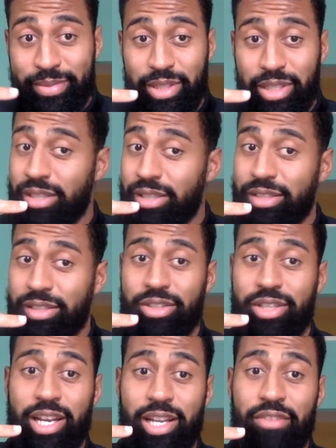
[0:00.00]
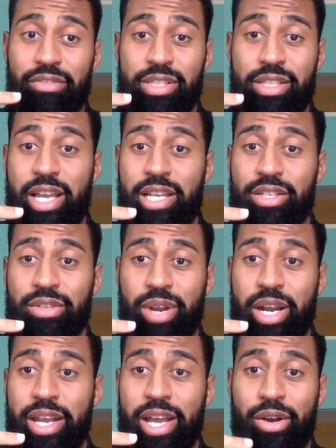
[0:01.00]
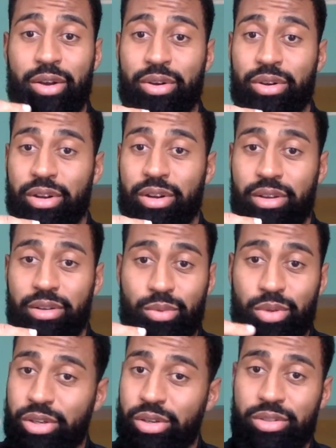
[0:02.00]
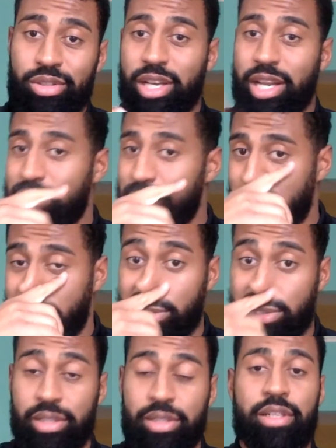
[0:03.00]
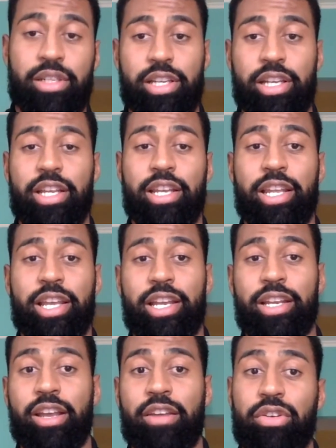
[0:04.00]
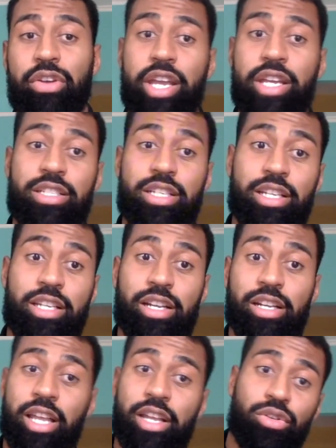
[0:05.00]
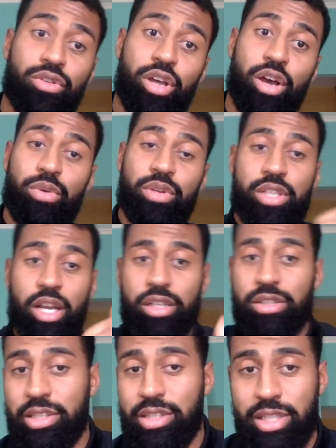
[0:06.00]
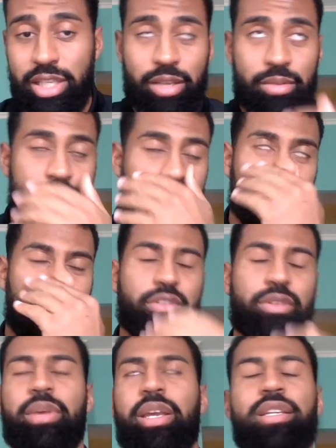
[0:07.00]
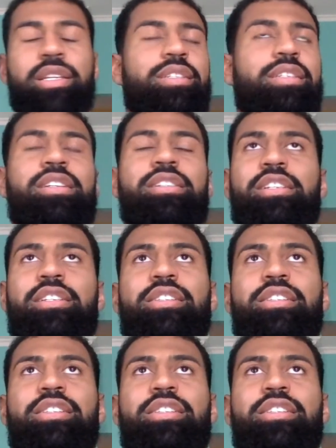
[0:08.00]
look, you gotta give us an answer right now, or we're going to the next person. And then you have your agent there, like, hold on, we're talking to this team, so you have to make a decision.